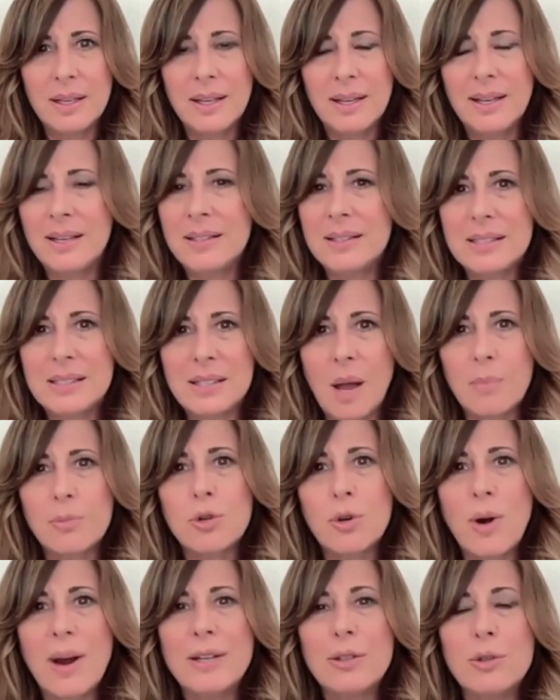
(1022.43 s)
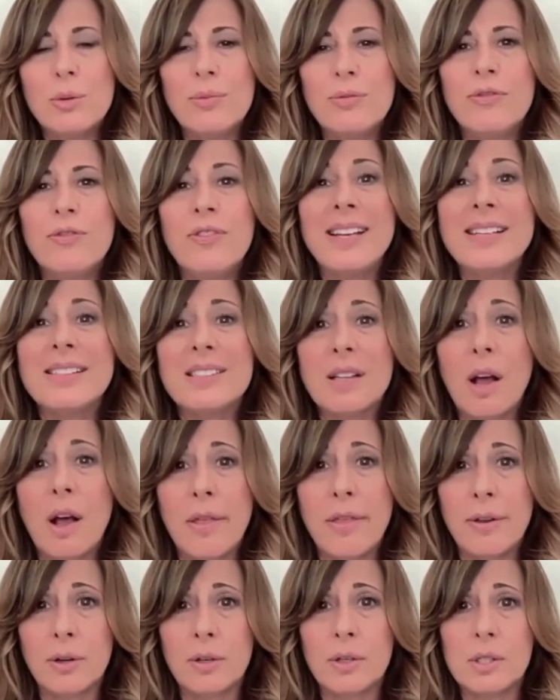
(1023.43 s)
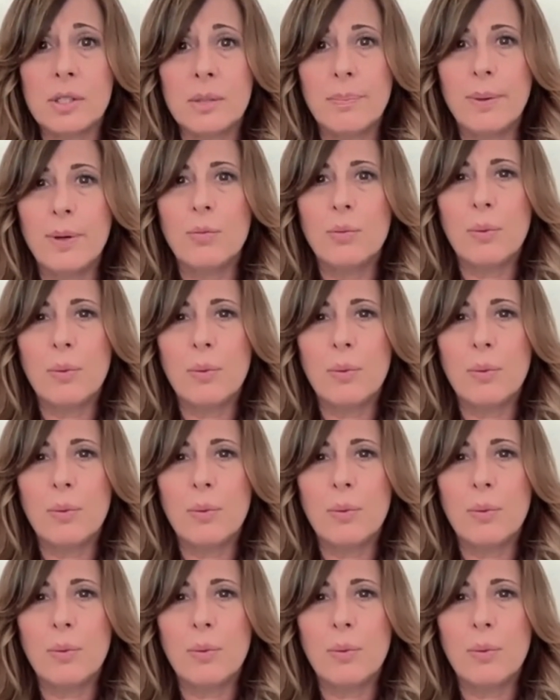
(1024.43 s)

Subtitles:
And stop trying to fix others, but